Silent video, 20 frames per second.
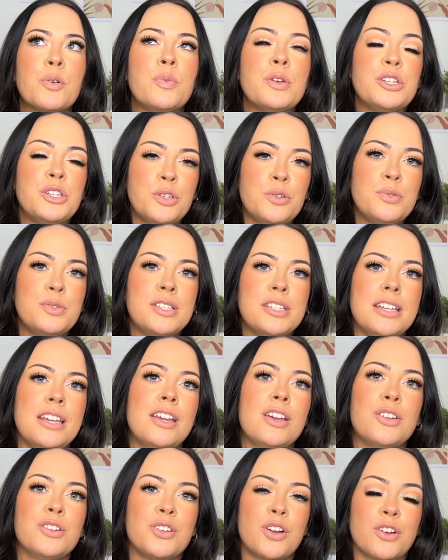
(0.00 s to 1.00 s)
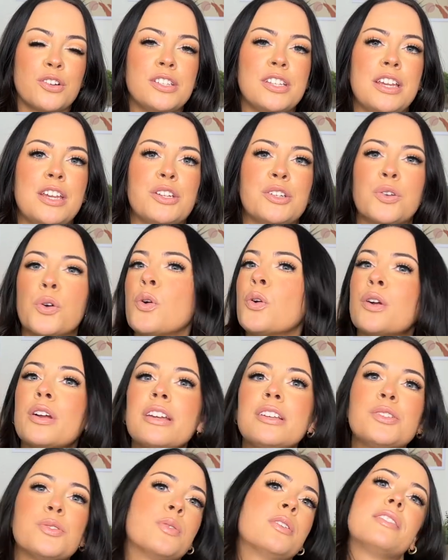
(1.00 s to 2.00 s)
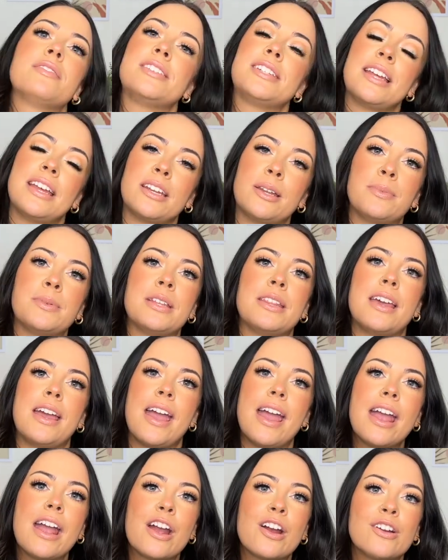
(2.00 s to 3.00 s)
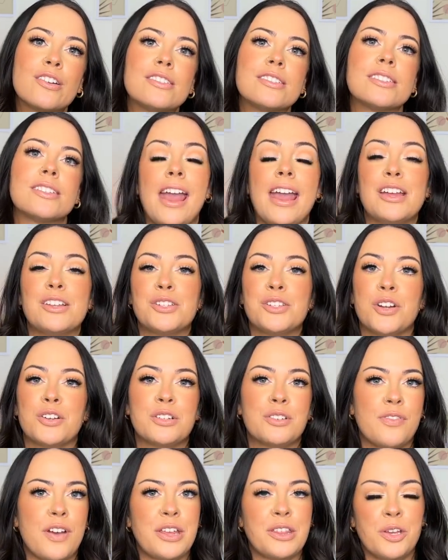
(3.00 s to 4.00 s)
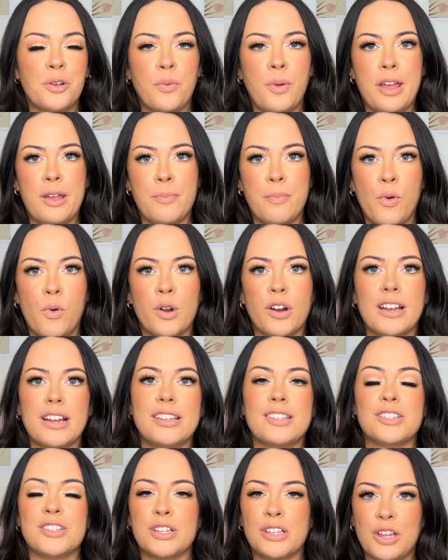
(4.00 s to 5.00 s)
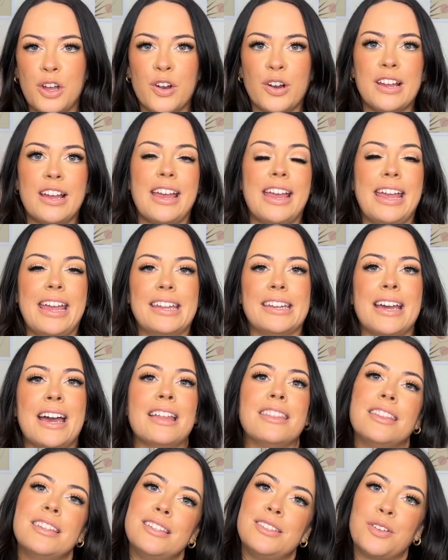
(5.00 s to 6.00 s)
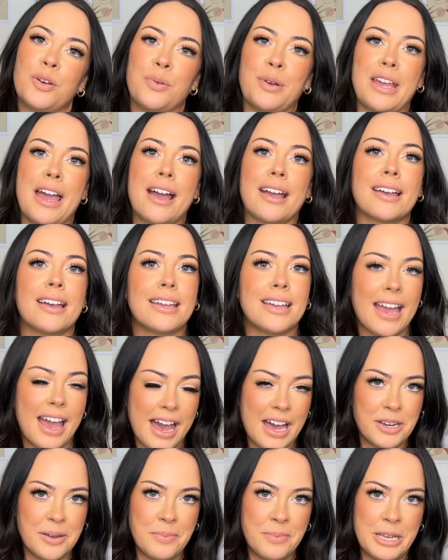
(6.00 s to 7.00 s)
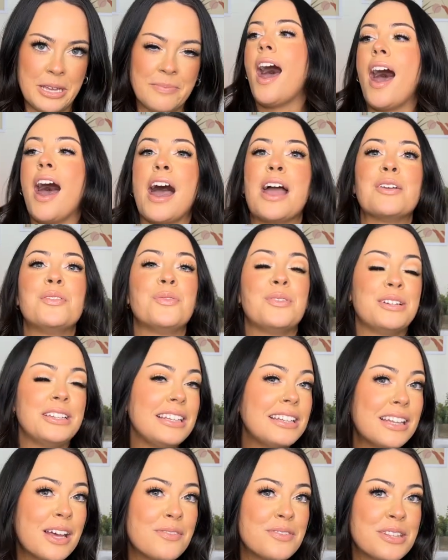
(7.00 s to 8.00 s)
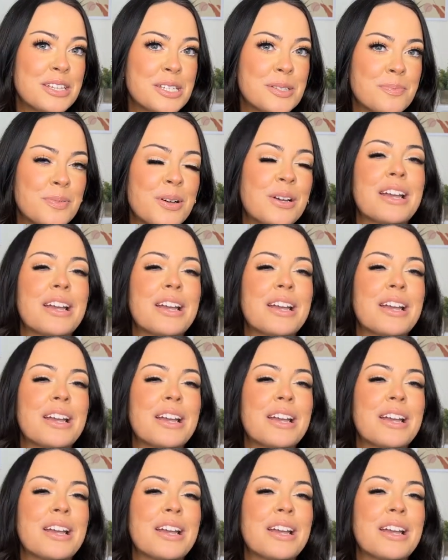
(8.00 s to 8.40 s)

we do see Darcy and Tori sort of stand up to the heirs and start to find their way more in Solaria and at the Zodiac Academy. I really loved this book